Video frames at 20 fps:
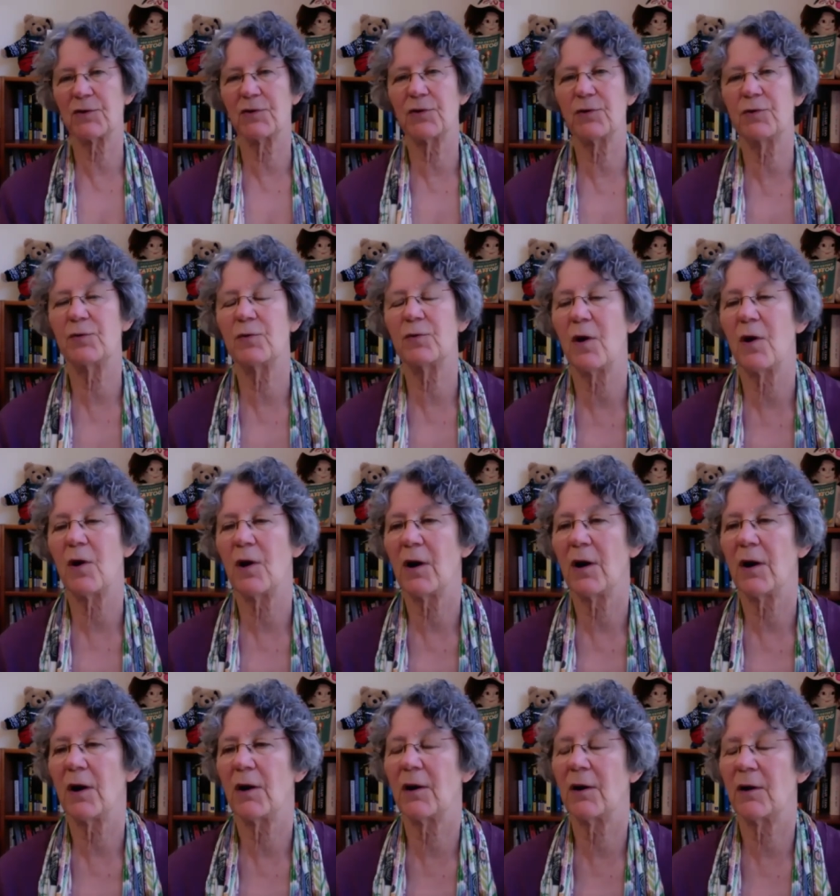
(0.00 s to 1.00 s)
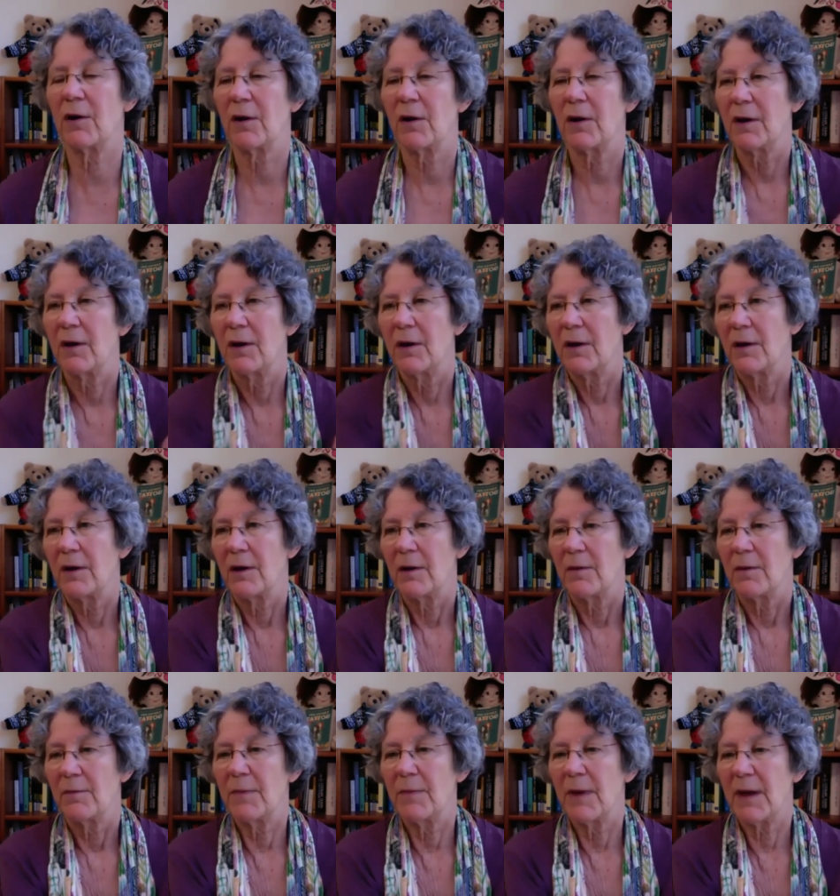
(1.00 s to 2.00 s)
who are
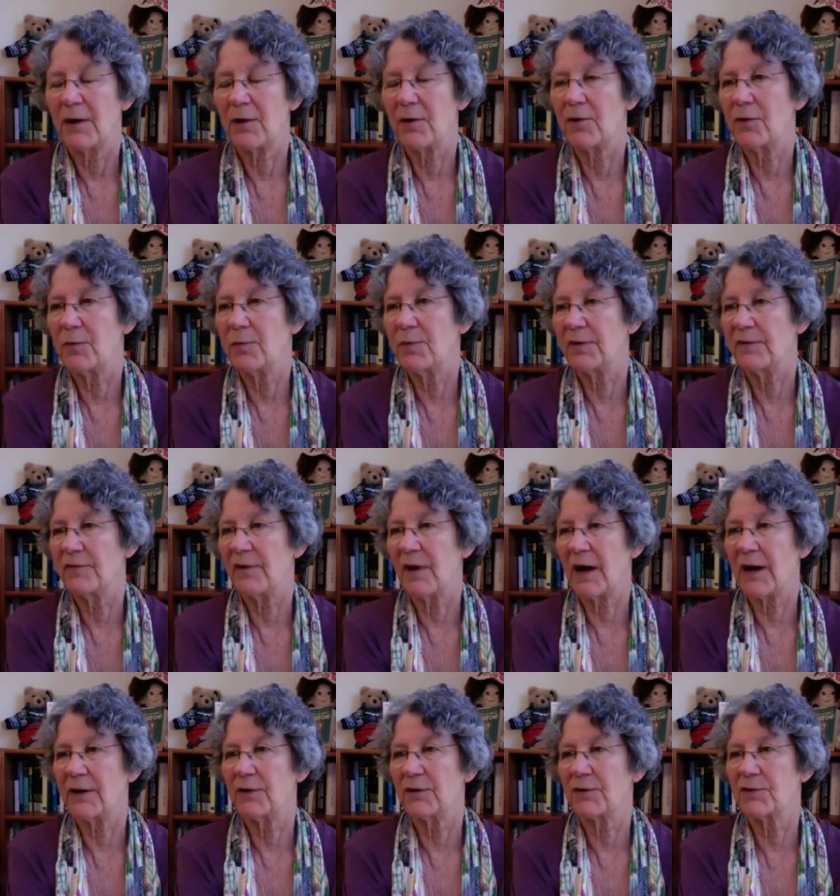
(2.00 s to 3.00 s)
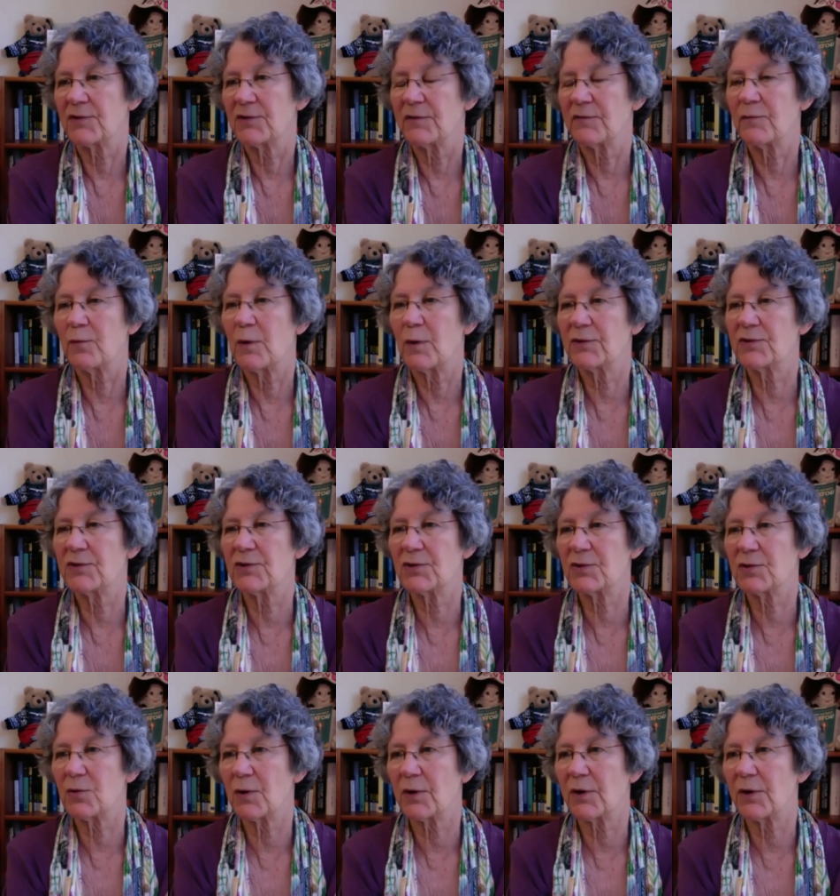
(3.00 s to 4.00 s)
medical providers of one
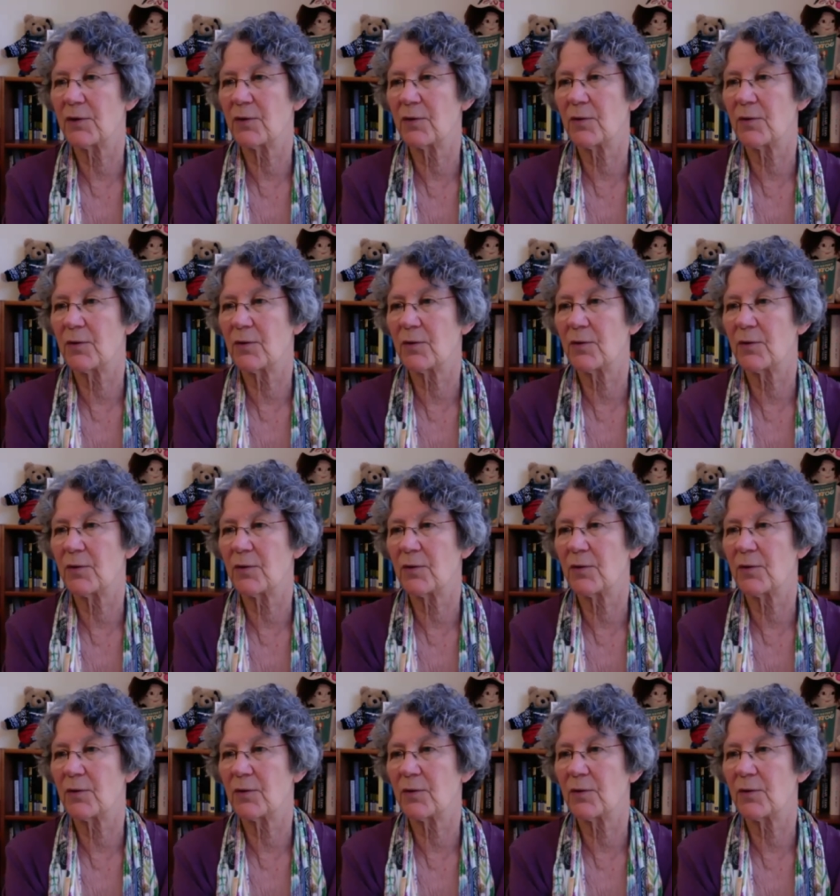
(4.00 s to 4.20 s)
sort